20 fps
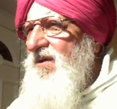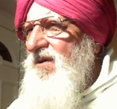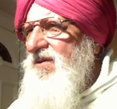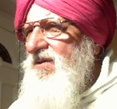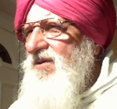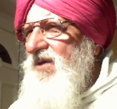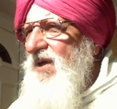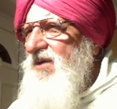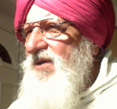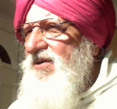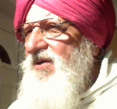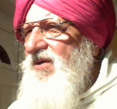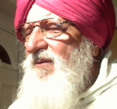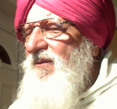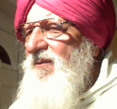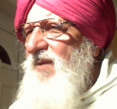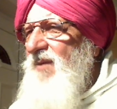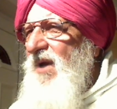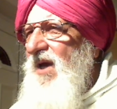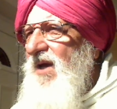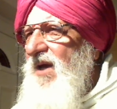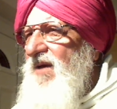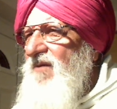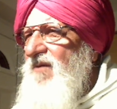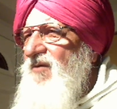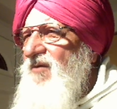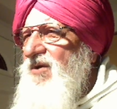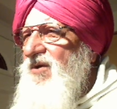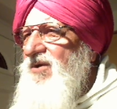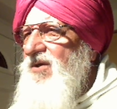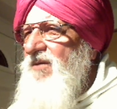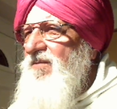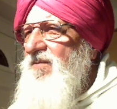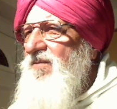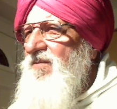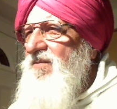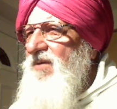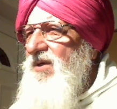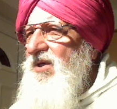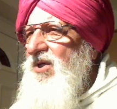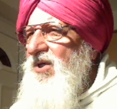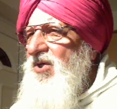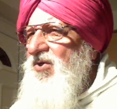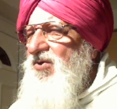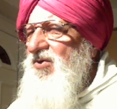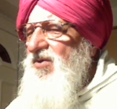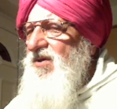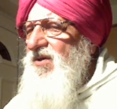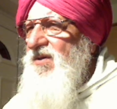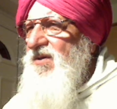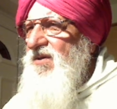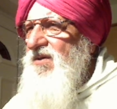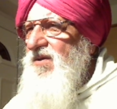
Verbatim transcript: Sons of man worship east,